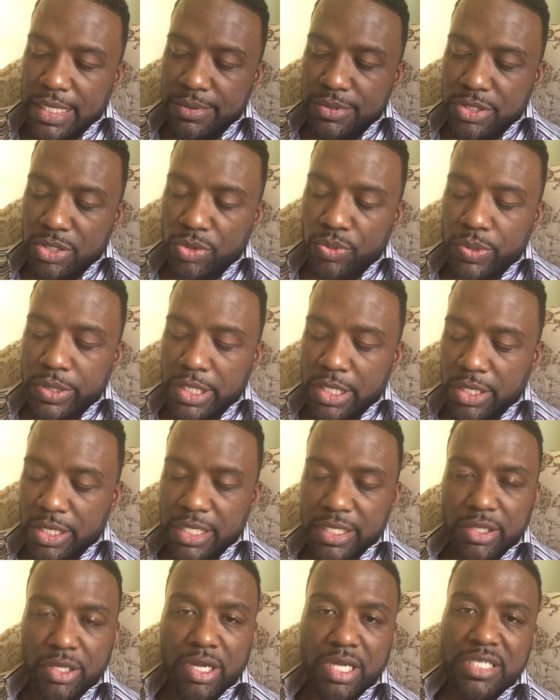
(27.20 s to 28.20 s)
So we are
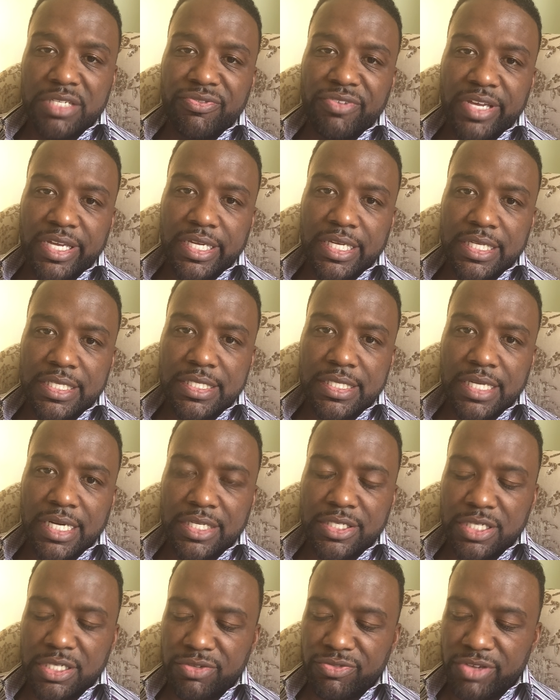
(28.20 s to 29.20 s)
in Las Vegas, and
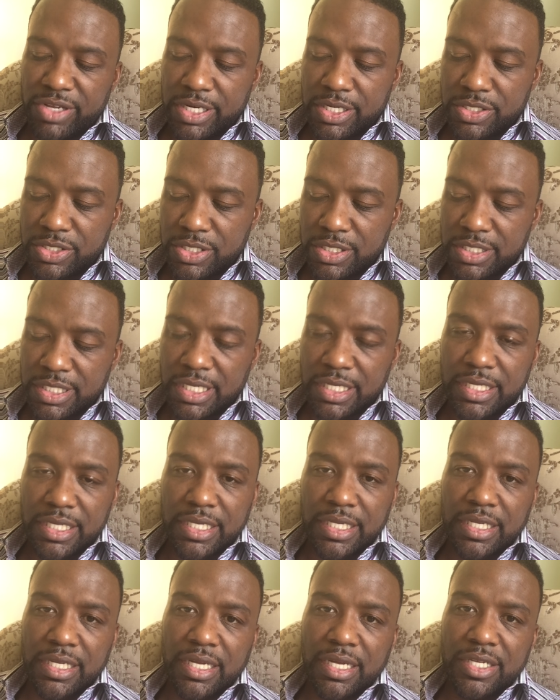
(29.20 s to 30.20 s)
I just finished
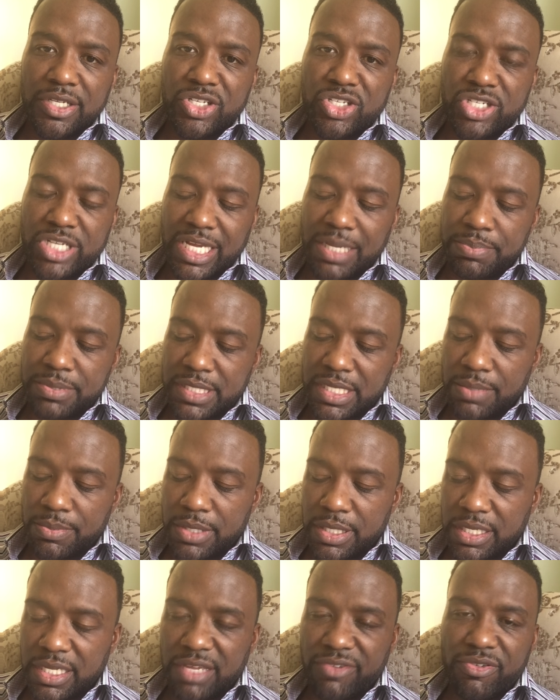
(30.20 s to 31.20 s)
attending a Shape
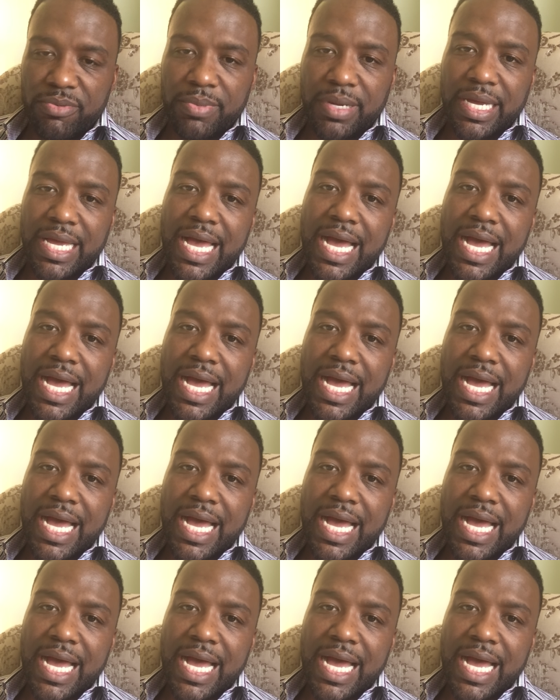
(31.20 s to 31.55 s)
Summit given by